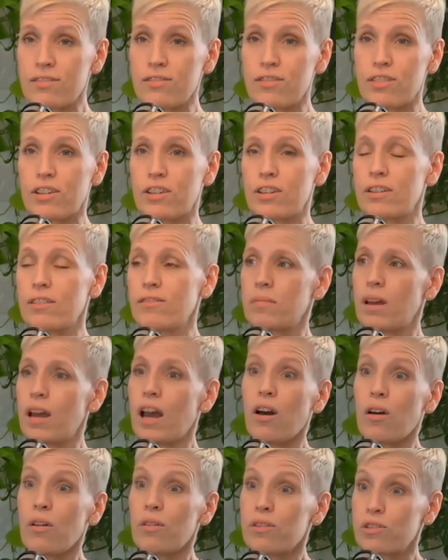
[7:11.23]
very
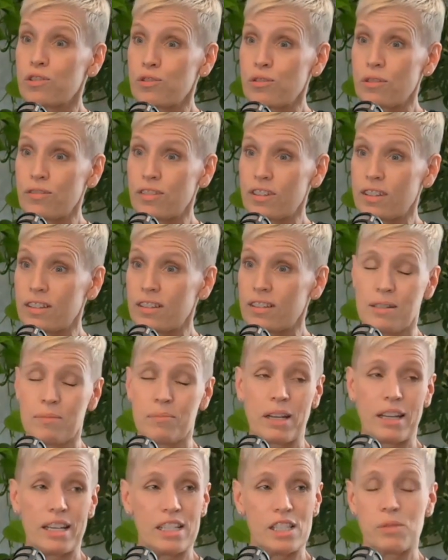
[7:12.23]
health driven.
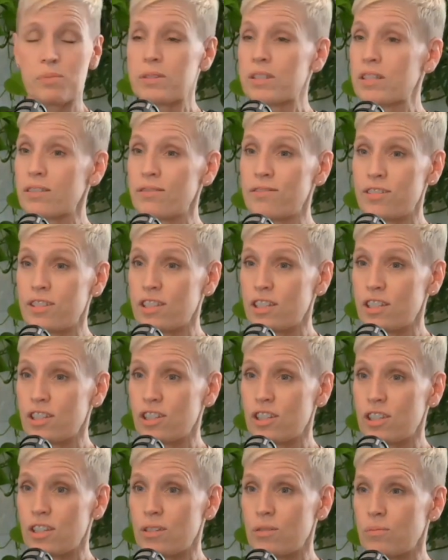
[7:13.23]
My husband's a
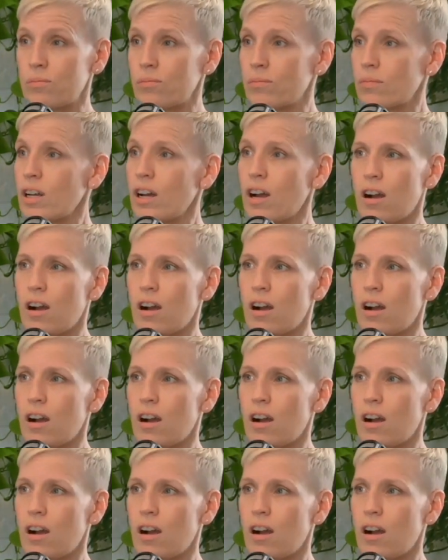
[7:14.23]
physician.